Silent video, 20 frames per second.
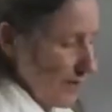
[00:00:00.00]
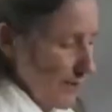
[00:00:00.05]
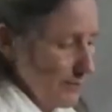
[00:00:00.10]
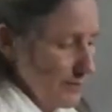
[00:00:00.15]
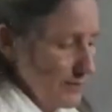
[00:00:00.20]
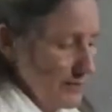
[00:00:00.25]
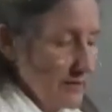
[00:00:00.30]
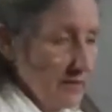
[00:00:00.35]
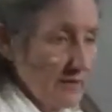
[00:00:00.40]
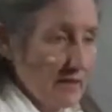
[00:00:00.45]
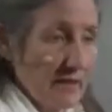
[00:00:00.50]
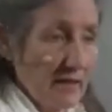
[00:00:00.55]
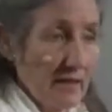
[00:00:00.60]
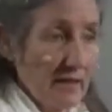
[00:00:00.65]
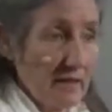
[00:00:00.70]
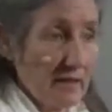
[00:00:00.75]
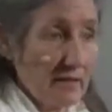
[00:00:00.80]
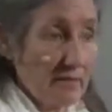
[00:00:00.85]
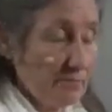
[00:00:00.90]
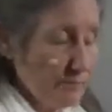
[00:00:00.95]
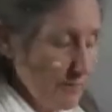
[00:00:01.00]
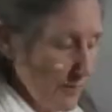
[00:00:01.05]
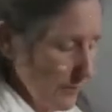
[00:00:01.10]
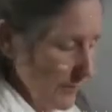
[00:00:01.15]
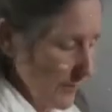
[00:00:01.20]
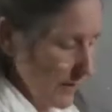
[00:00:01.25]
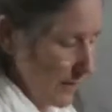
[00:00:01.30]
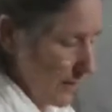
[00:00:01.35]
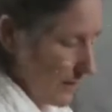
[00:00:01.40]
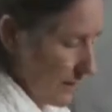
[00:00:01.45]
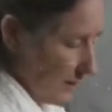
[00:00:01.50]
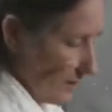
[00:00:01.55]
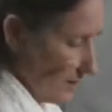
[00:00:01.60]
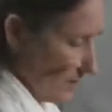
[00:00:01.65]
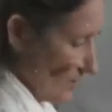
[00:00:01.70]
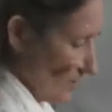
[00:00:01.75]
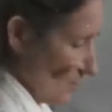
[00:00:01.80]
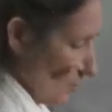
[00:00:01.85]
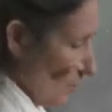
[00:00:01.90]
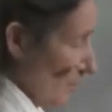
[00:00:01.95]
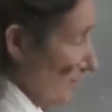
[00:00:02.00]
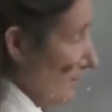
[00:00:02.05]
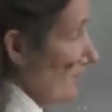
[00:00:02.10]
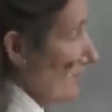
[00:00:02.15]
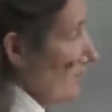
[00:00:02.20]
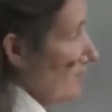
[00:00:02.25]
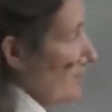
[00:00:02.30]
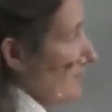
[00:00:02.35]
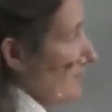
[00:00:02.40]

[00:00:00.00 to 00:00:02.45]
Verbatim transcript: are up in the air, mimicking the squatting